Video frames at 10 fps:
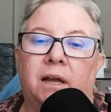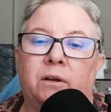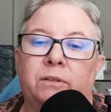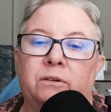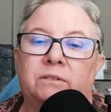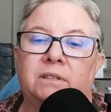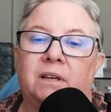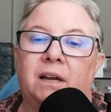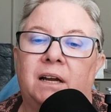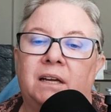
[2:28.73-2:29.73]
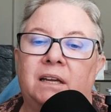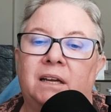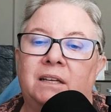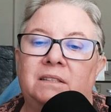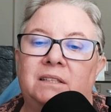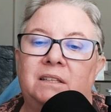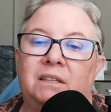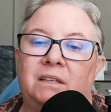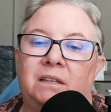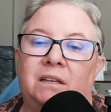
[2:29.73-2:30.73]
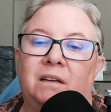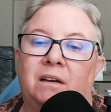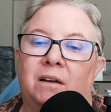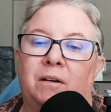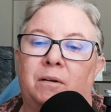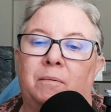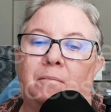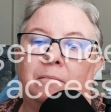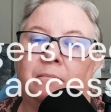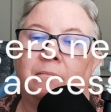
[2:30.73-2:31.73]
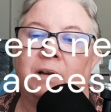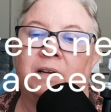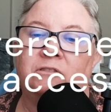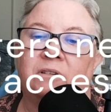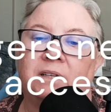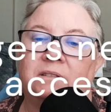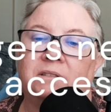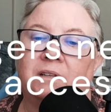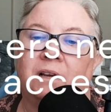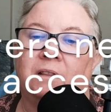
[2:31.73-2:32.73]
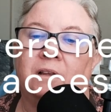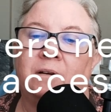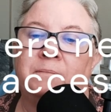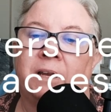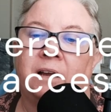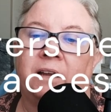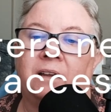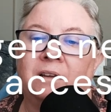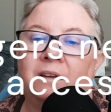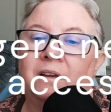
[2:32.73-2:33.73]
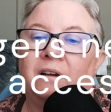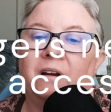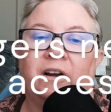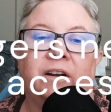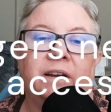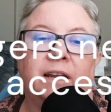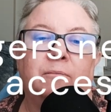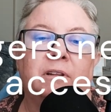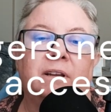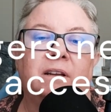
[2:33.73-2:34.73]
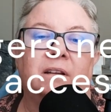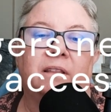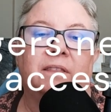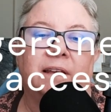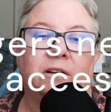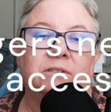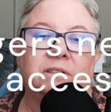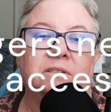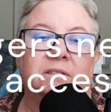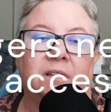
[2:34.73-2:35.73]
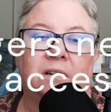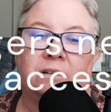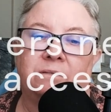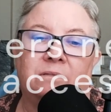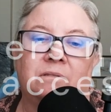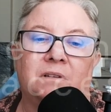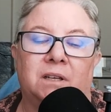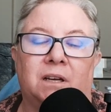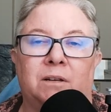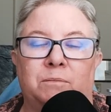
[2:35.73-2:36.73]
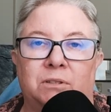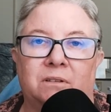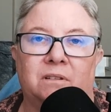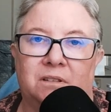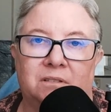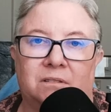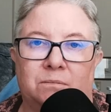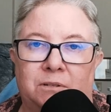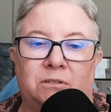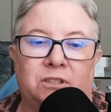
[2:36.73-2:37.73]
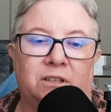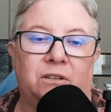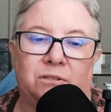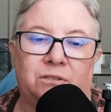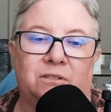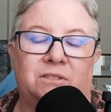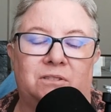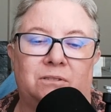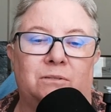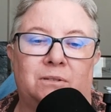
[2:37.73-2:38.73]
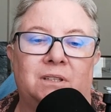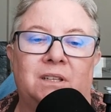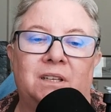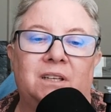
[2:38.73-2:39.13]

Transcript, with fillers: how those IIT uh, Madras alumni are enabling thousands of, and I'm sure this is wheelchair users, to,